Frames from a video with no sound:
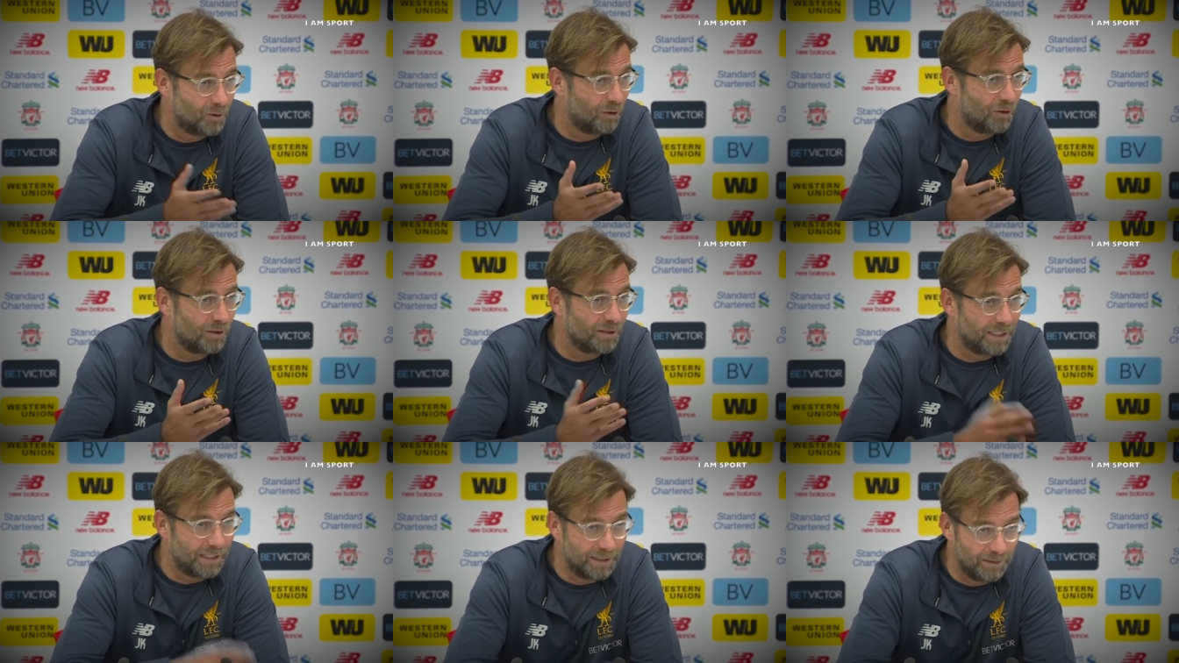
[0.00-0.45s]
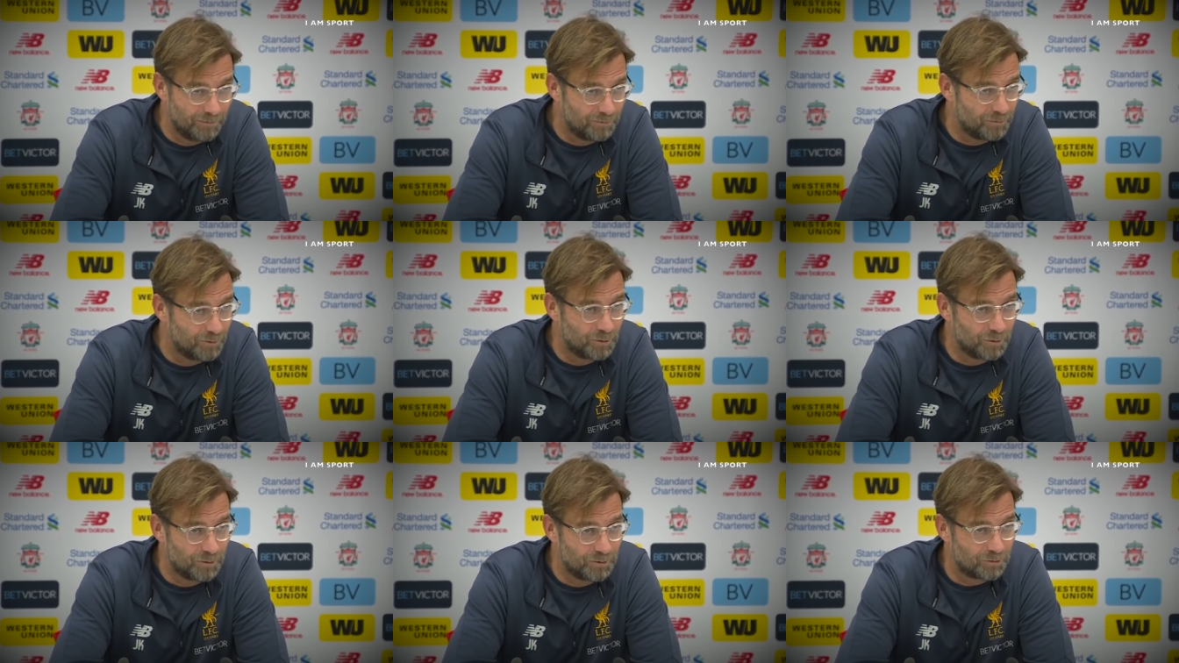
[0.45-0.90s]
all day
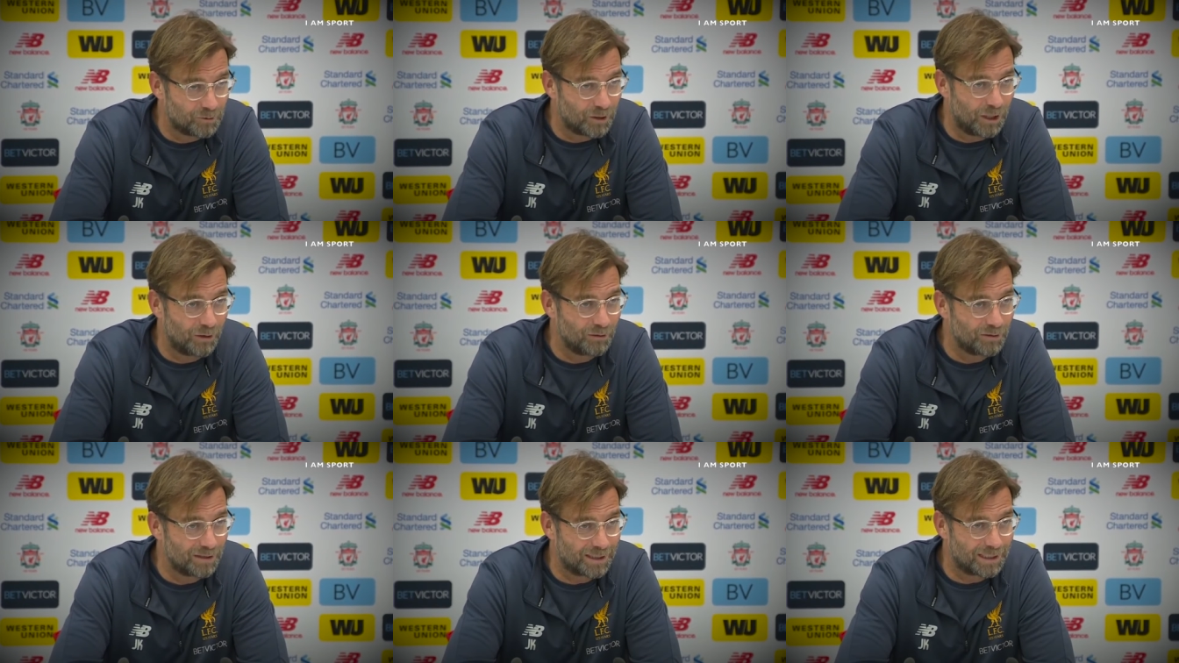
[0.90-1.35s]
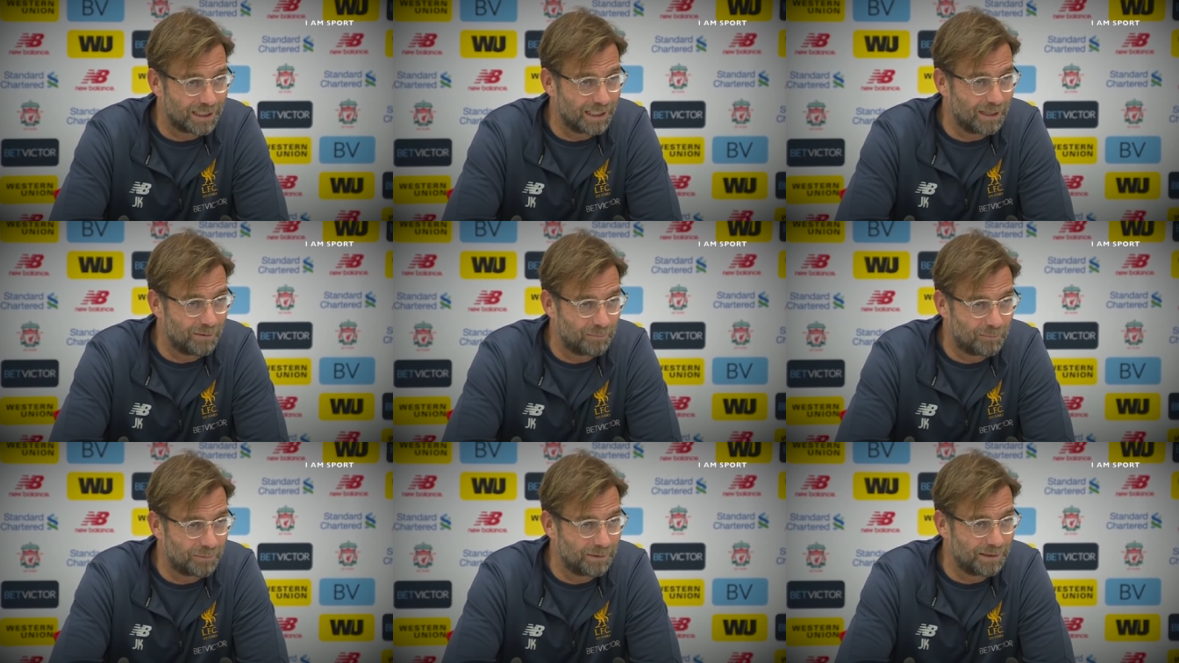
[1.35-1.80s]
around the
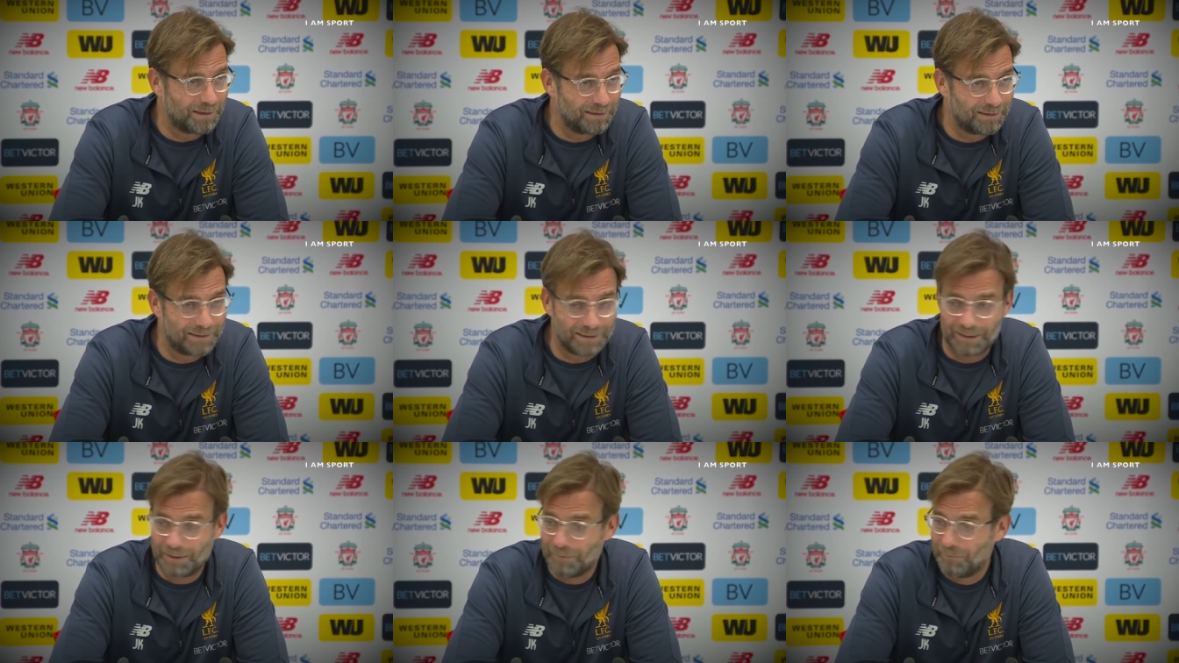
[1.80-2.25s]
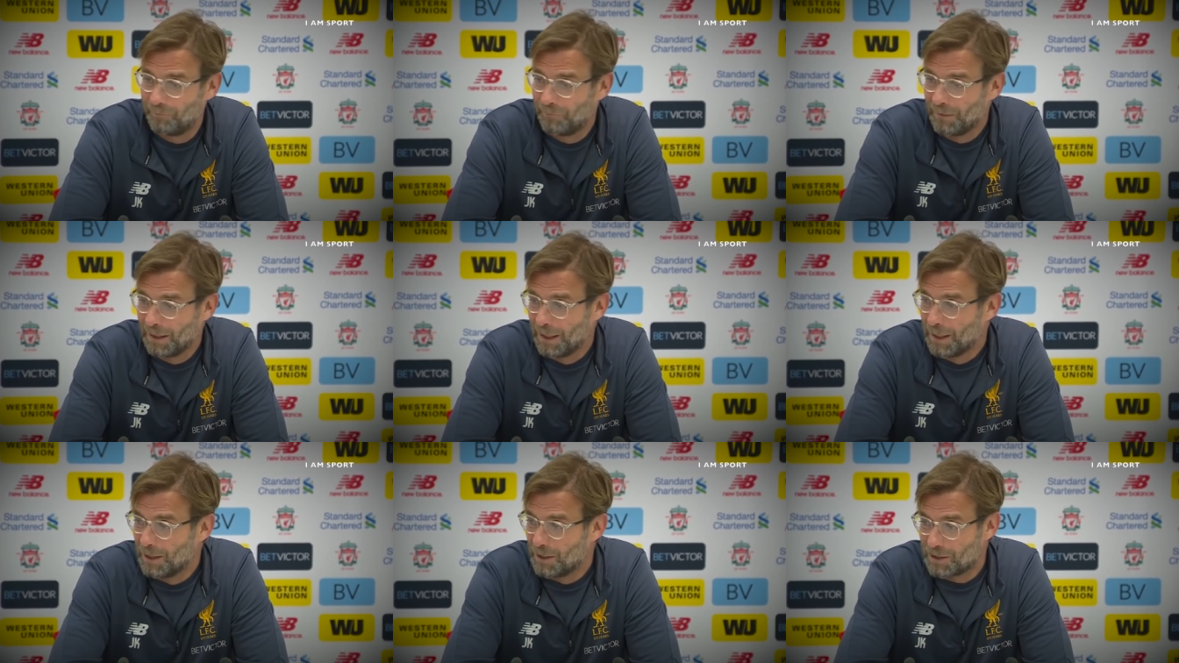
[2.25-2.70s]
club, and
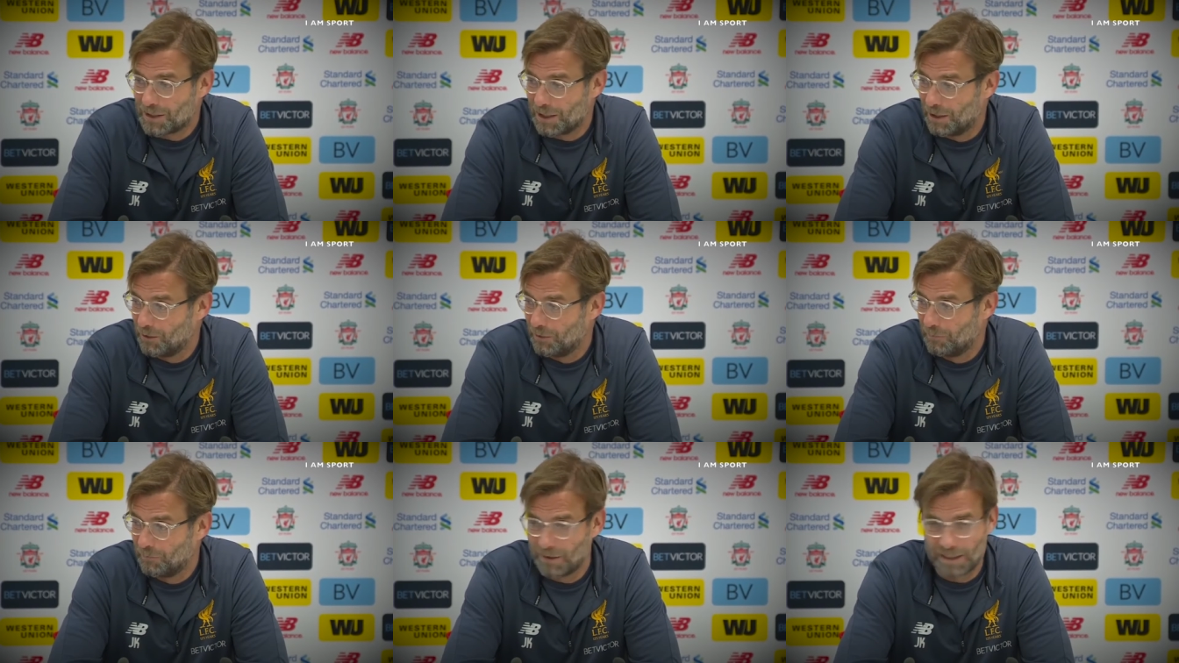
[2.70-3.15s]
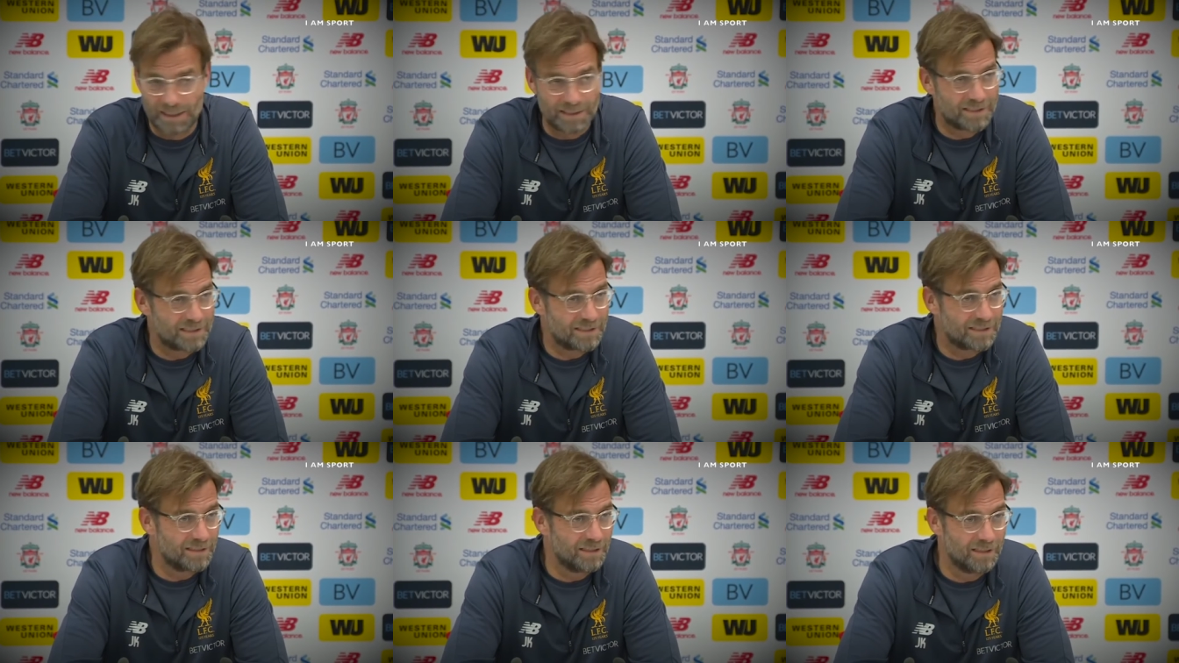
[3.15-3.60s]
um, so
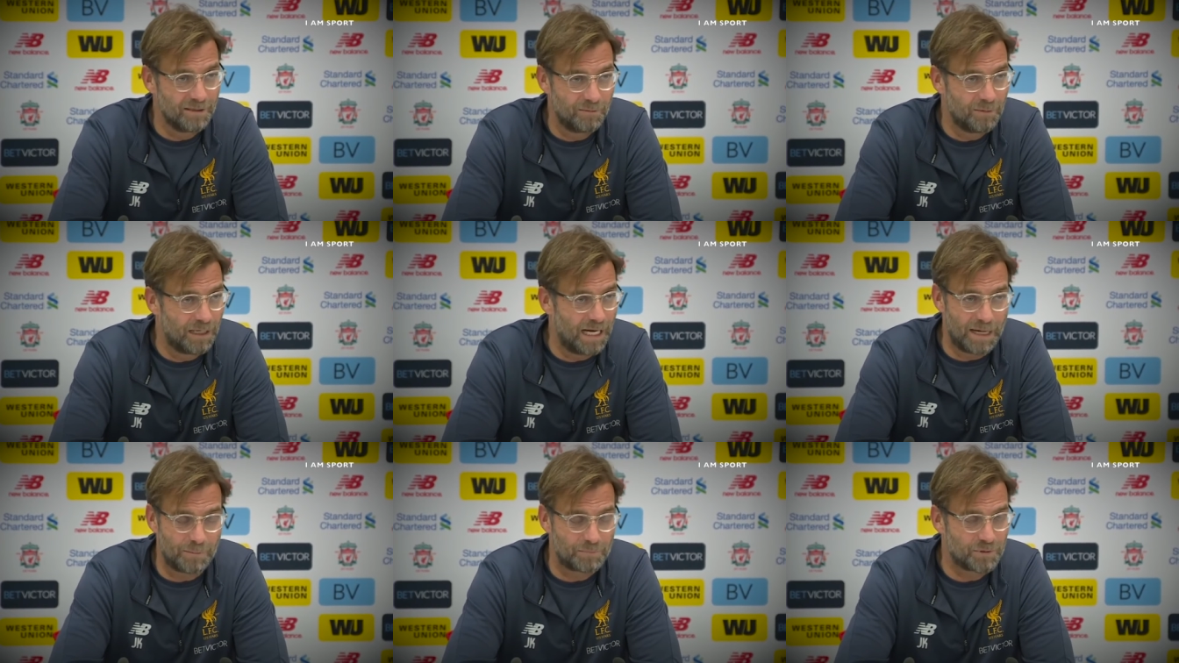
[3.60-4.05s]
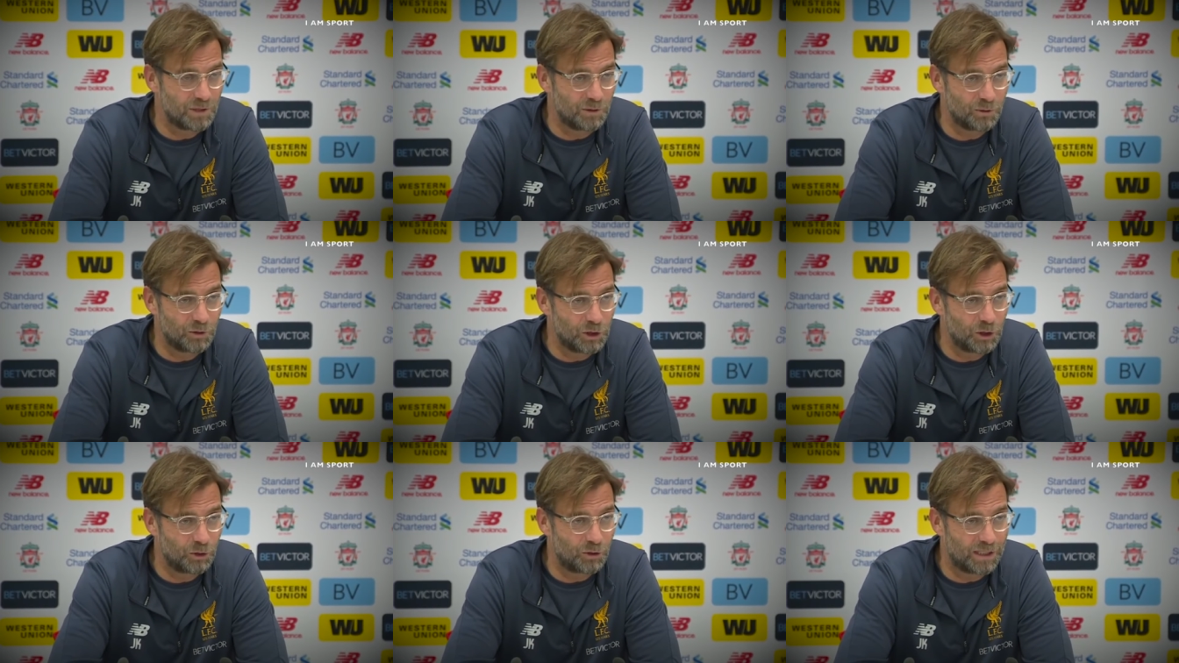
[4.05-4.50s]
that's um,
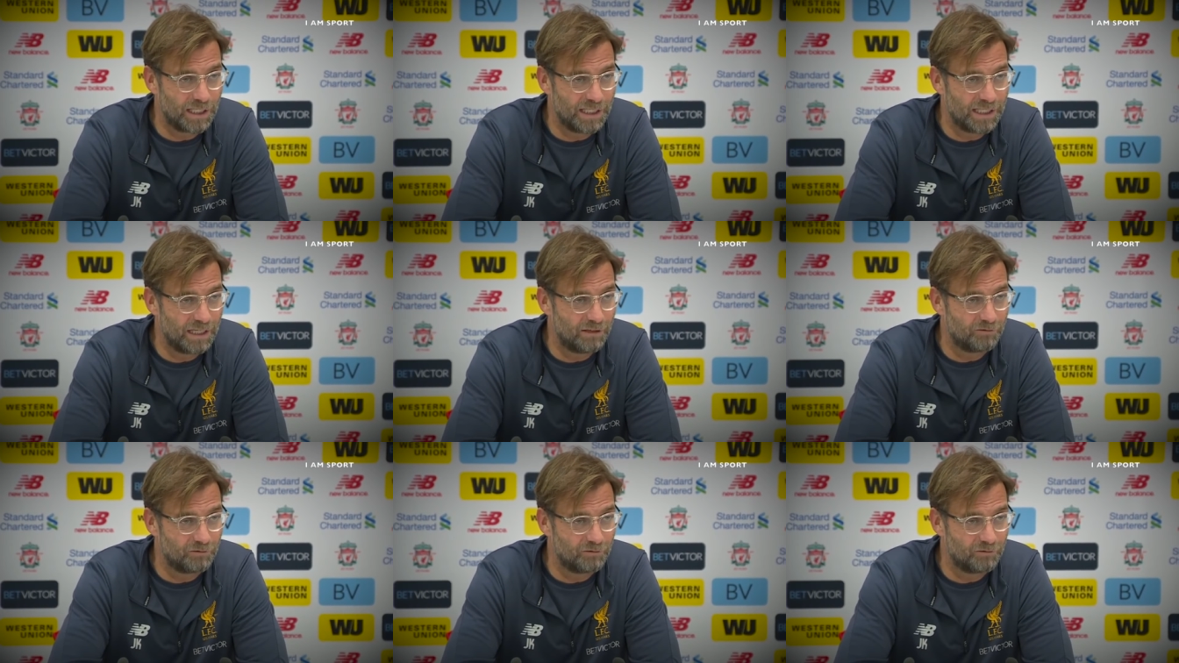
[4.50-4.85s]
absolutely okay.